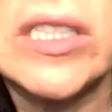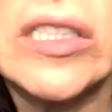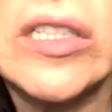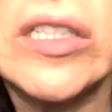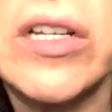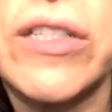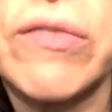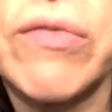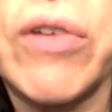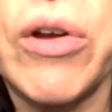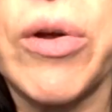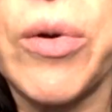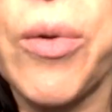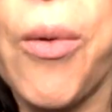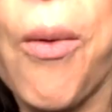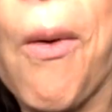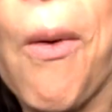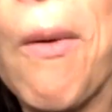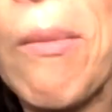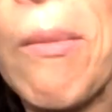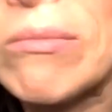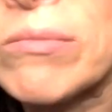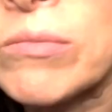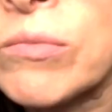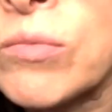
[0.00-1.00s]
That's very
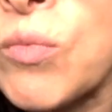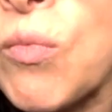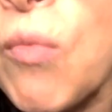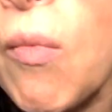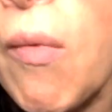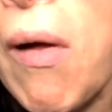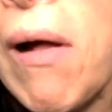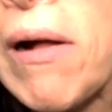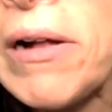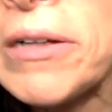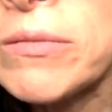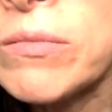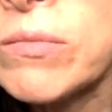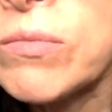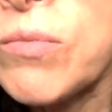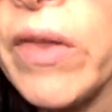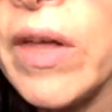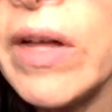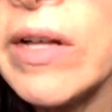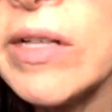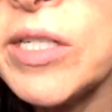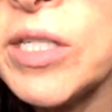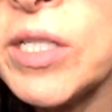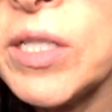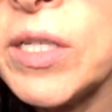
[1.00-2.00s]
cool.
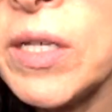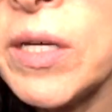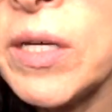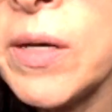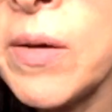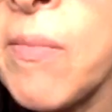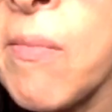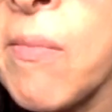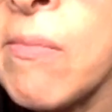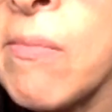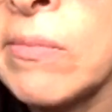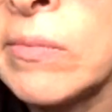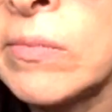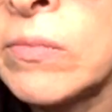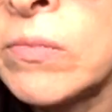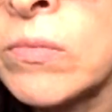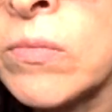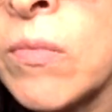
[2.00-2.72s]
Let's see.